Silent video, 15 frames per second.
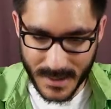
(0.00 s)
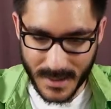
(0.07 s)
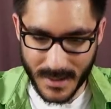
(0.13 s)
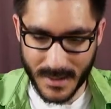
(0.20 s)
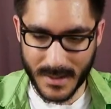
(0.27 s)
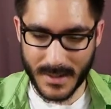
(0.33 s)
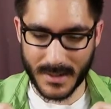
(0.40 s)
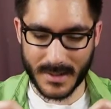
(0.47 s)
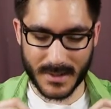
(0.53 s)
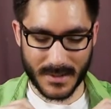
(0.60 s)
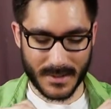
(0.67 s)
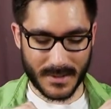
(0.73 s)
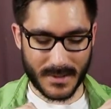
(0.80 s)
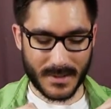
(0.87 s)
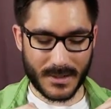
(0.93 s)

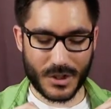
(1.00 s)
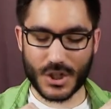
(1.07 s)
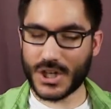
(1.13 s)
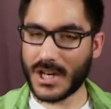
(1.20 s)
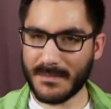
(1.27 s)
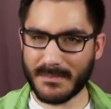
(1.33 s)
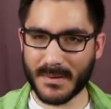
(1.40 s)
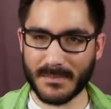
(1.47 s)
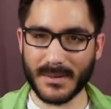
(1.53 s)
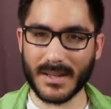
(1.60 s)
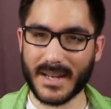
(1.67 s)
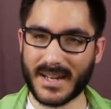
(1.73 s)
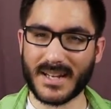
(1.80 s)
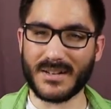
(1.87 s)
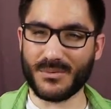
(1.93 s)
It's cheap, but
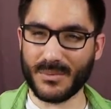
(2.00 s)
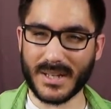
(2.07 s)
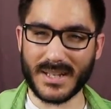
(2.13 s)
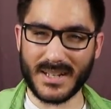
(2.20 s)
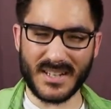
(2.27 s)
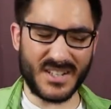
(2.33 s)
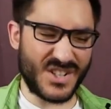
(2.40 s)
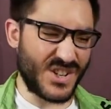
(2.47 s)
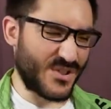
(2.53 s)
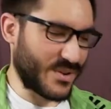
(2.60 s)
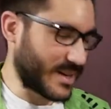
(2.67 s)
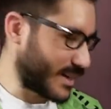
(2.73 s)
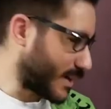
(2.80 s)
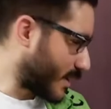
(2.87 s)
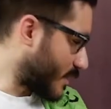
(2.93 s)
like in a really
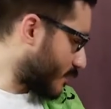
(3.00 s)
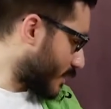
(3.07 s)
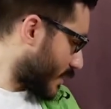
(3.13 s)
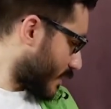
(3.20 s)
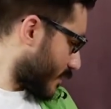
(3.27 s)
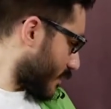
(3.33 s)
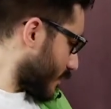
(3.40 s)
endearing kind of way.